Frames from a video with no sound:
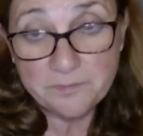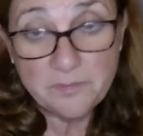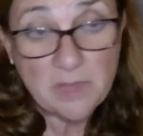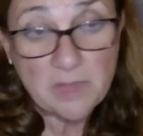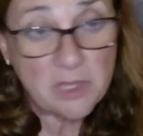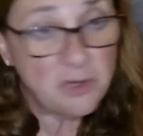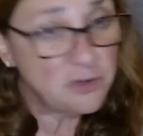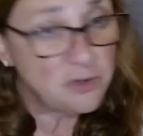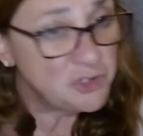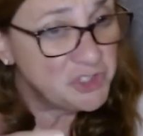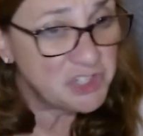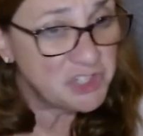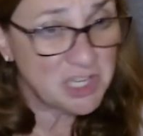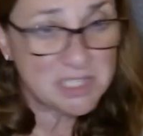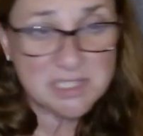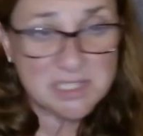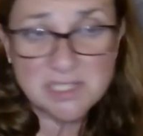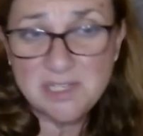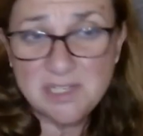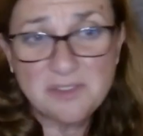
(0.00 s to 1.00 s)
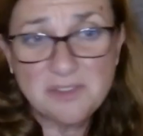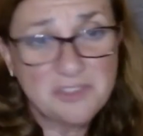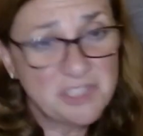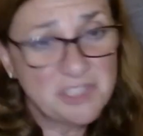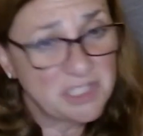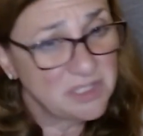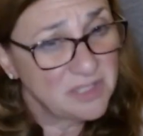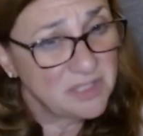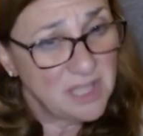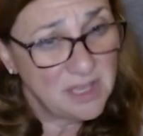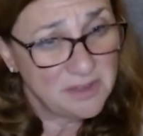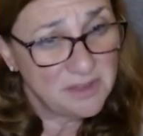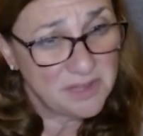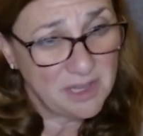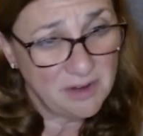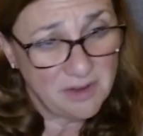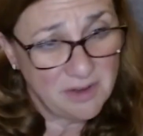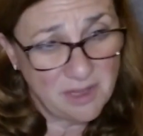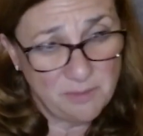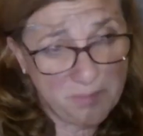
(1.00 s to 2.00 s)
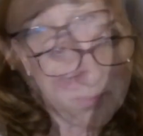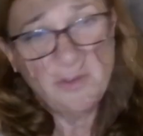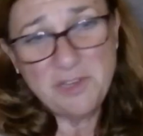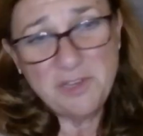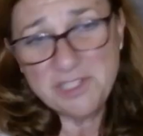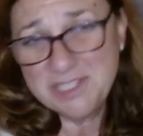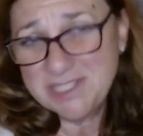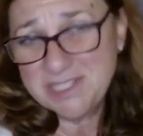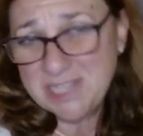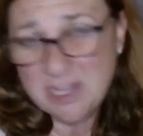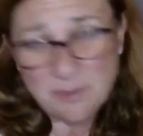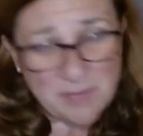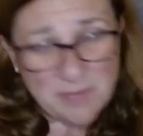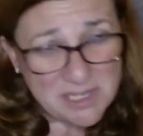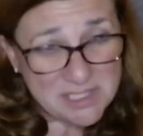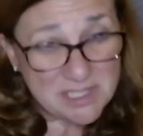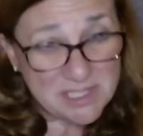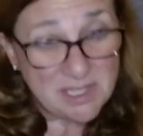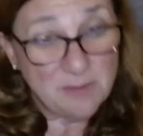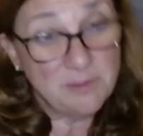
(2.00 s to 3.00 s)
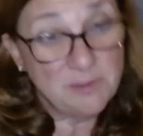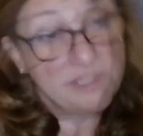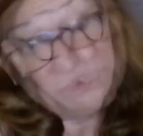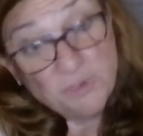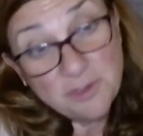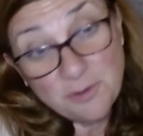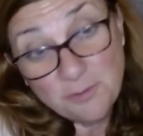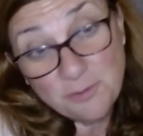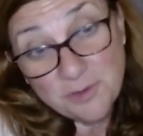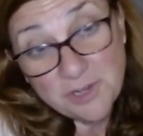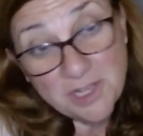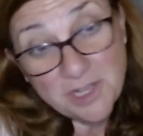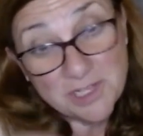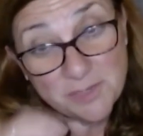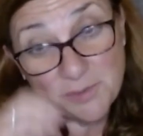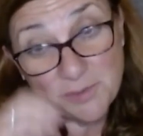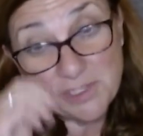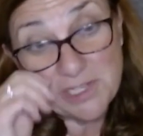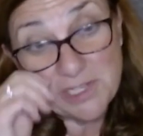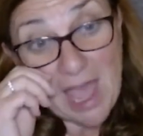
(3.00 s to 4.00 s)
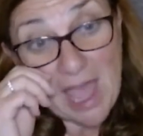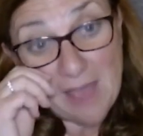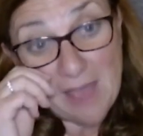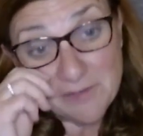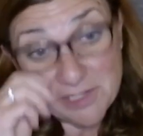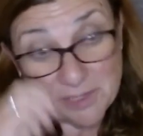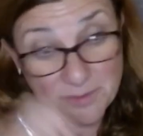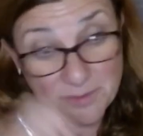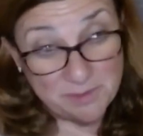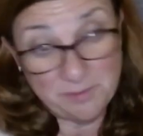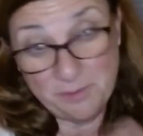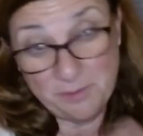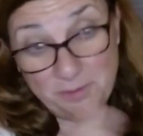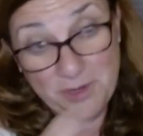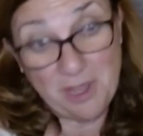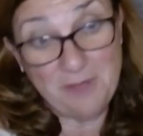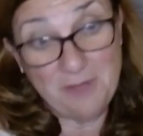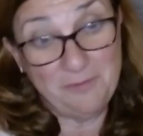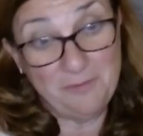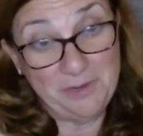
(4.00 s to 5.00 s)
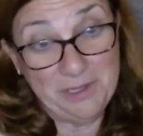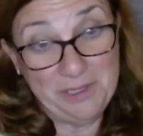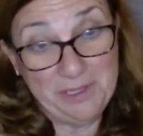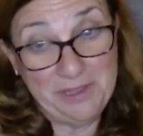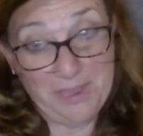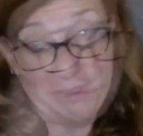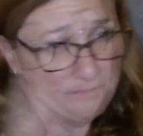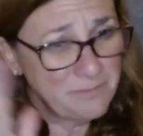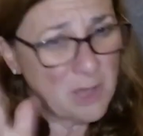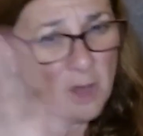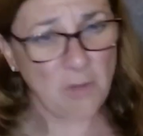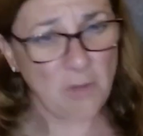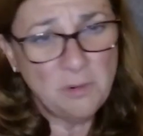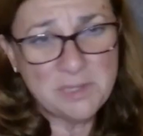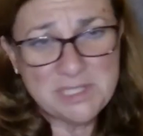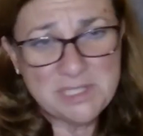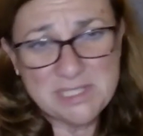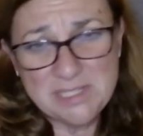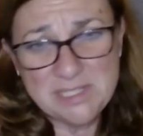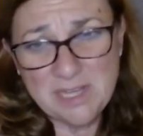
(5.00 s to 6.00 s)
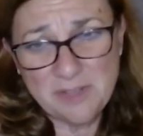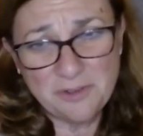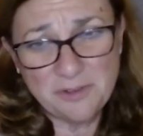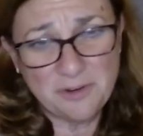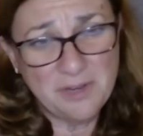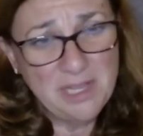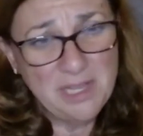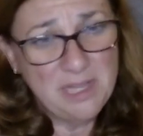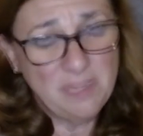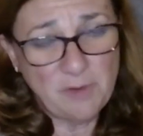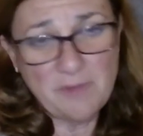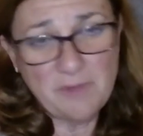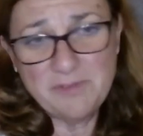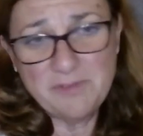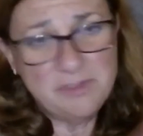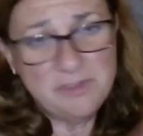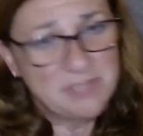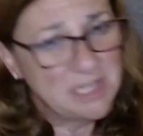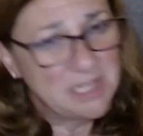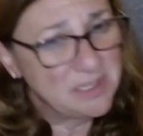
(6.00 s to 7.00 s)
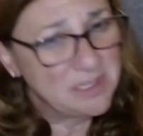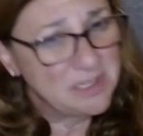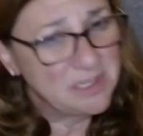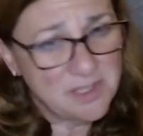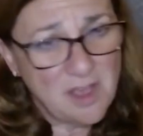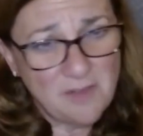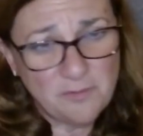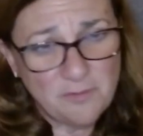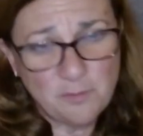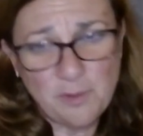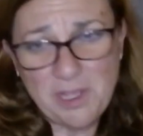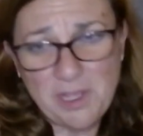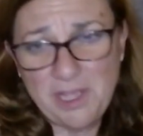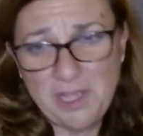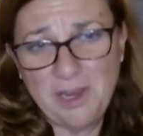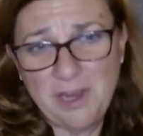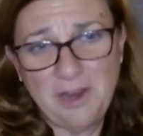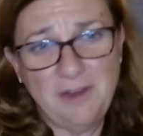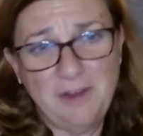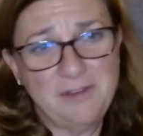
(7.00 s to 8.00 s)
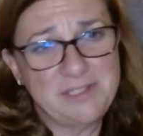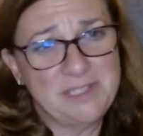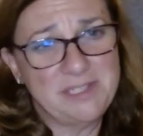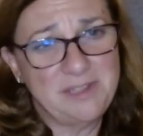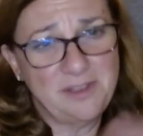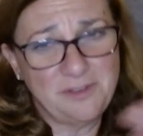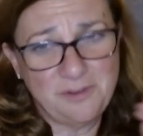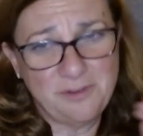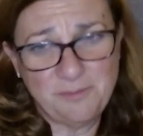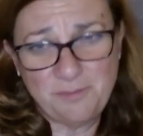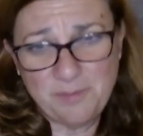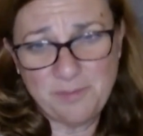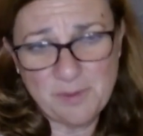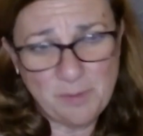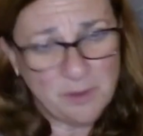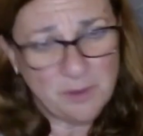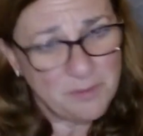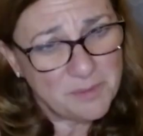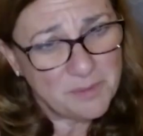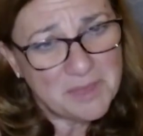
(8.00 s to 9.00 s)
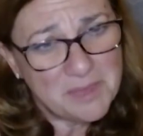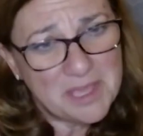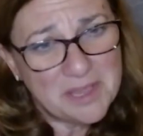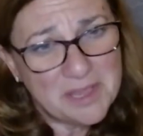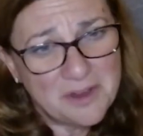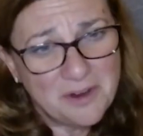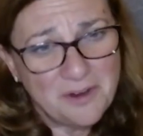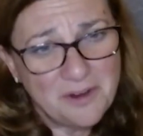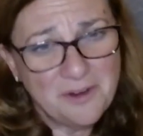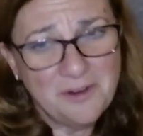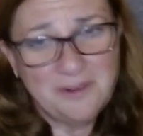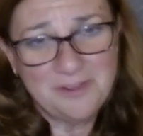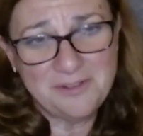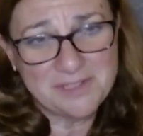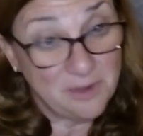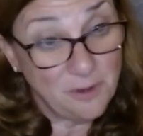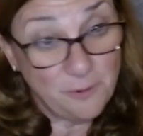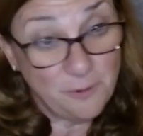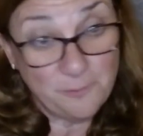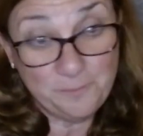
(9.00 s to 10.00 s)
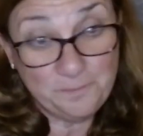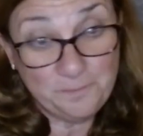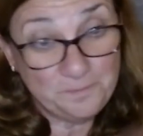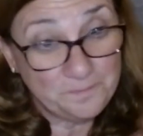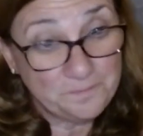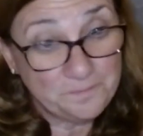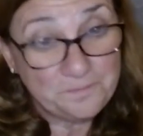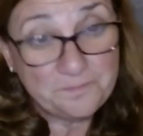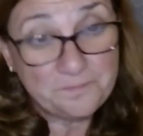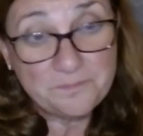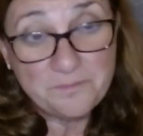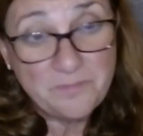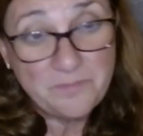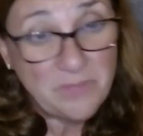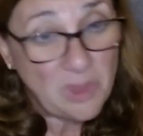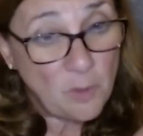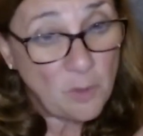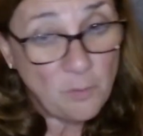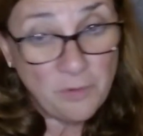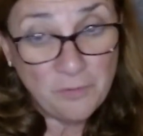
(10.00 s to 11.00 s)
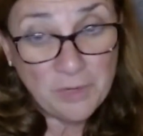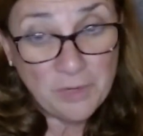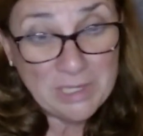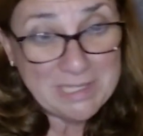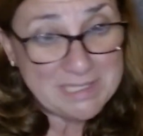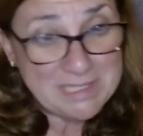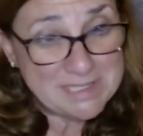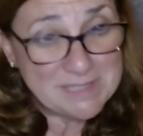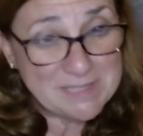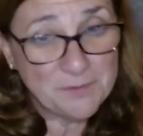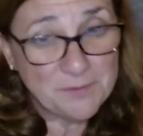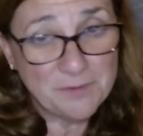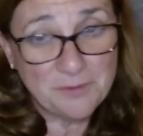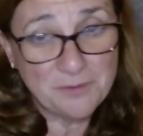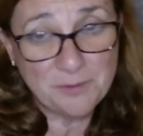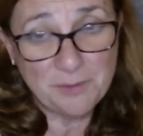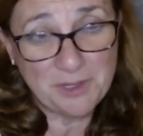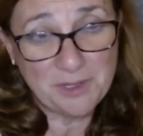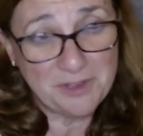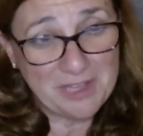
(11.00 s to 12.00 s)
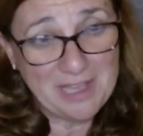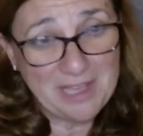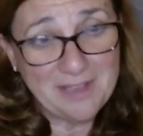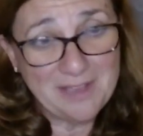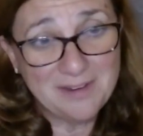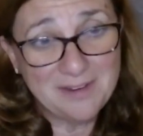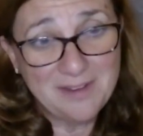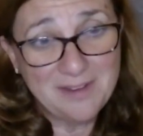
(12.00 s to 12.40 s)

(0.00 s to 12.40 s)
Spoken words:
You're just another digital healthcare company. Oh, it's a telemedicine company. No, we're not. We have telemed, but we're not really that. Oh, it's another revenue cycle software. It's another appointment maker. No, we're really different from all that.